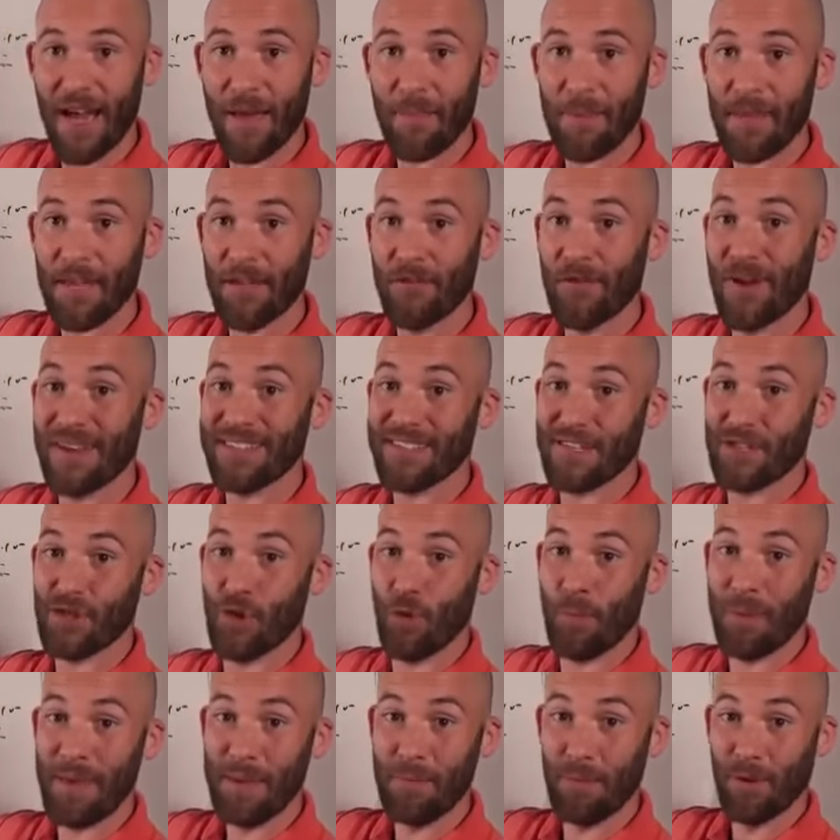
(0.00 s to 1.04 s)
IP address,
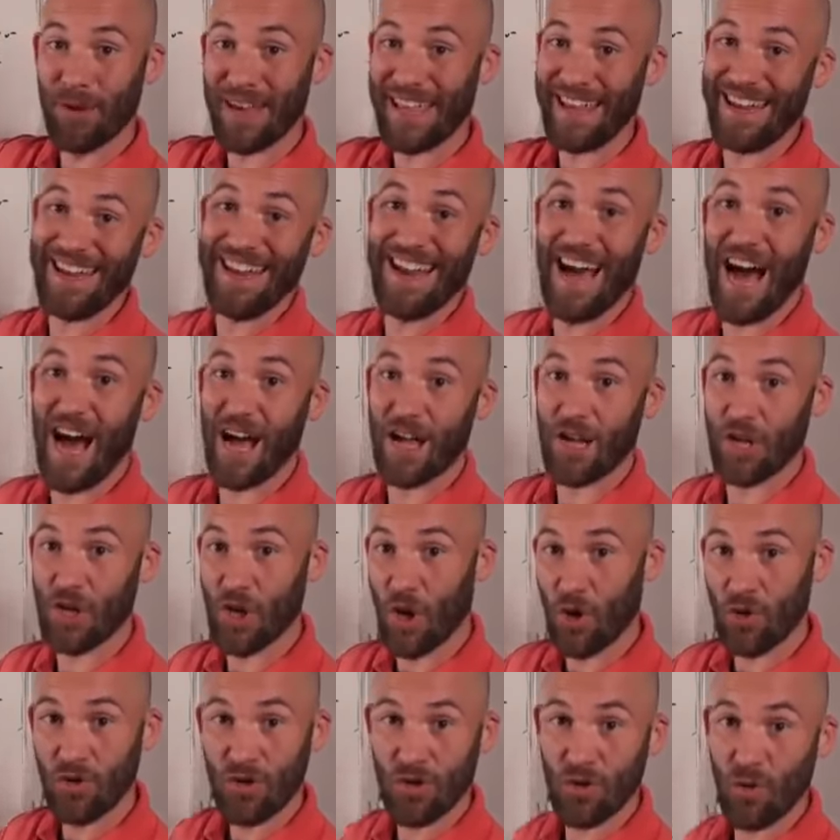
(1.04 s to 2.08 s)
so people cannot
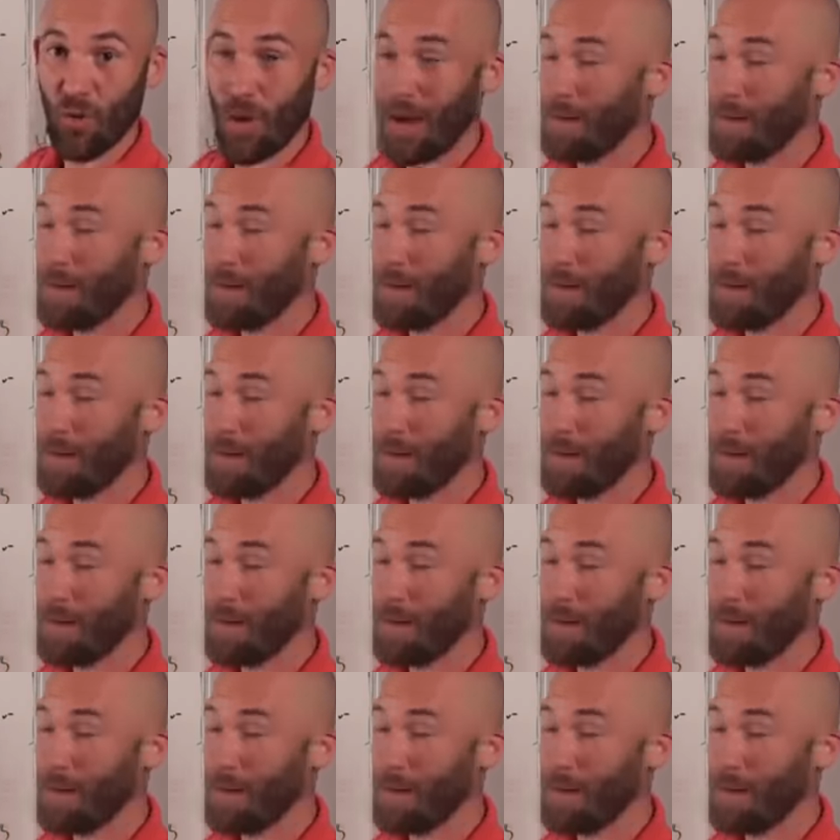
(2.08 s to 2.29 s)
go to the